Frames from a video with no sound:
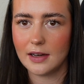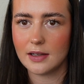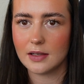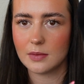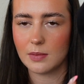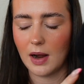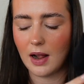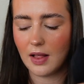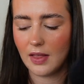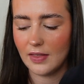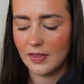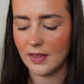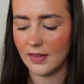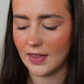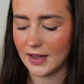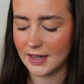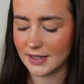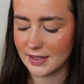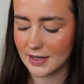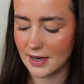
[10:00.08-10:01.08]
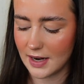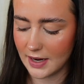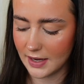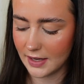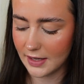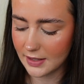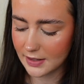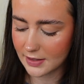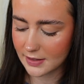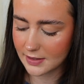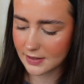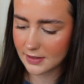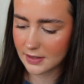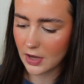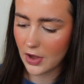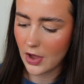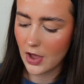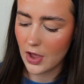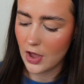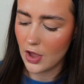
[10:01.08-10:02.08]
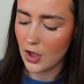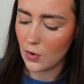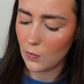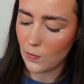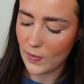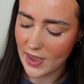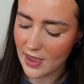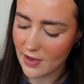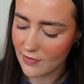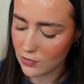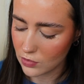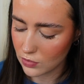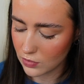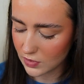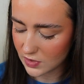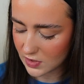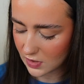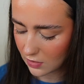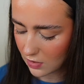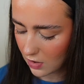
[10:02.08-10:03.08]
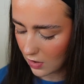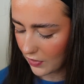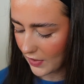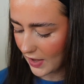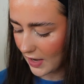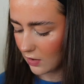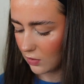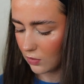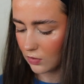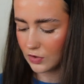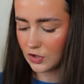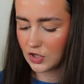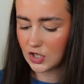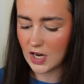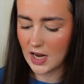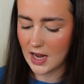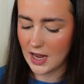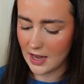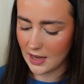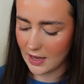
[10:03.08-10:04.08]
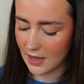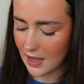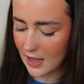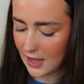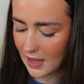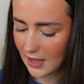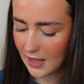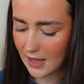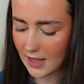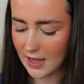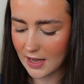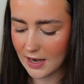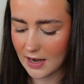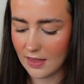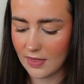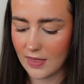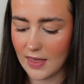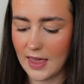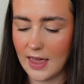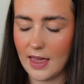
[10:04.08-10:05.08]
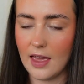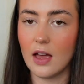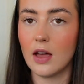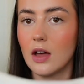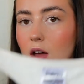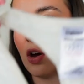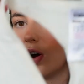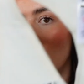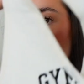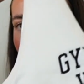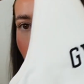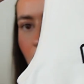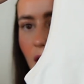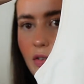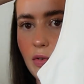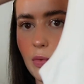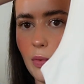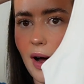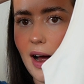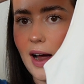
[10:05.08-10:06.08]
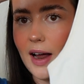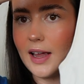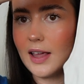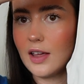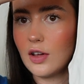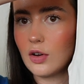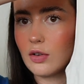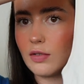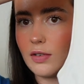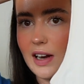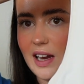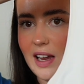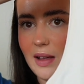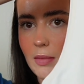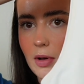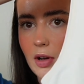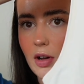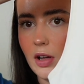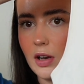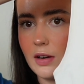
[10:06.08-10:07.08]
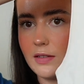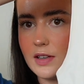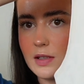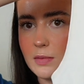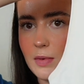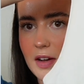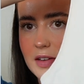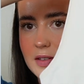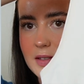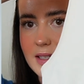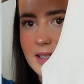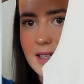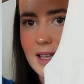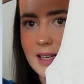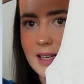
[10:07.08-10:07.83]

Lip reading: as well. I think that that's nice. We have also got that launching in the off-white cream colour as well, so it's the